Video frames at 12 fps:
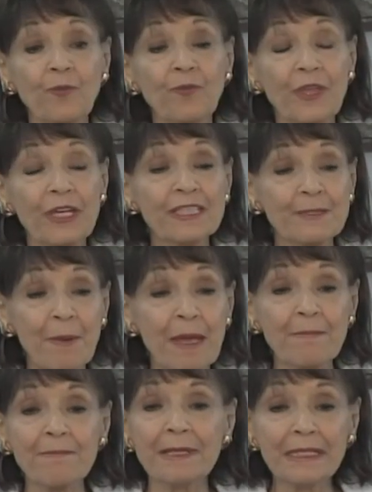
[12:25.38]
they
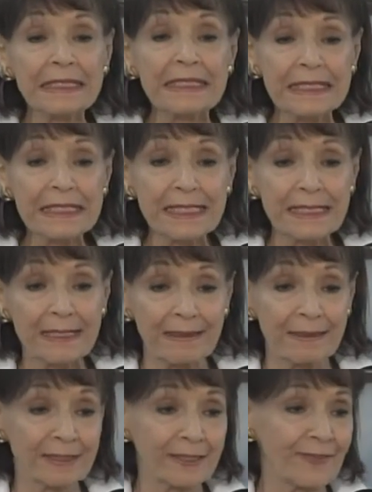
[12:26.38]
spent millions of
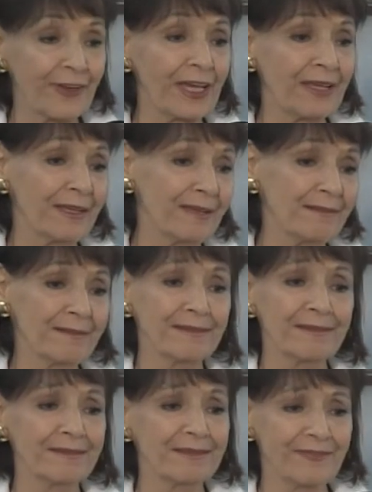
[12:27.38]
dollars for
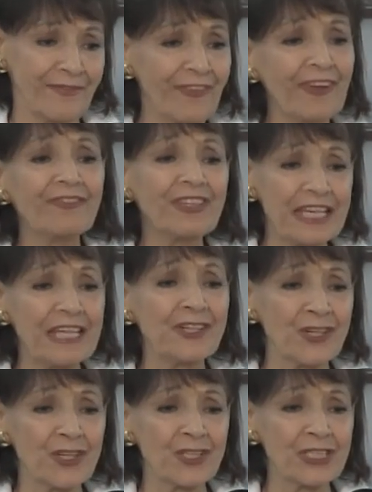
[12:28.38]
15
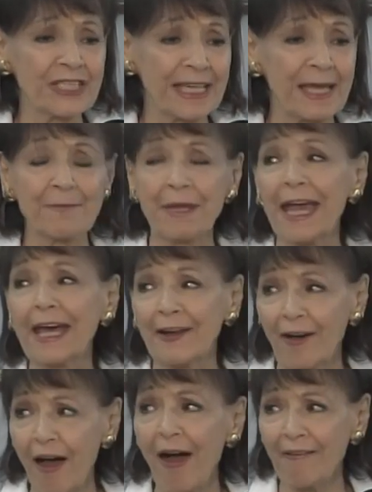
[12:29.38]
years to get me out of
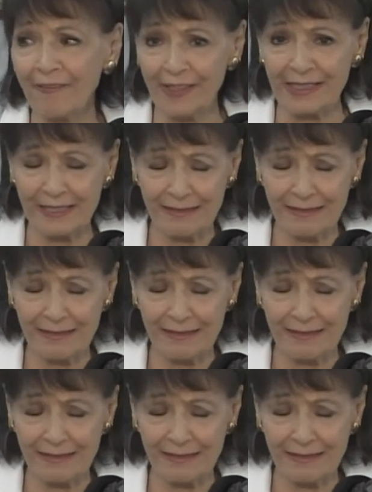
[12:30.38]
office.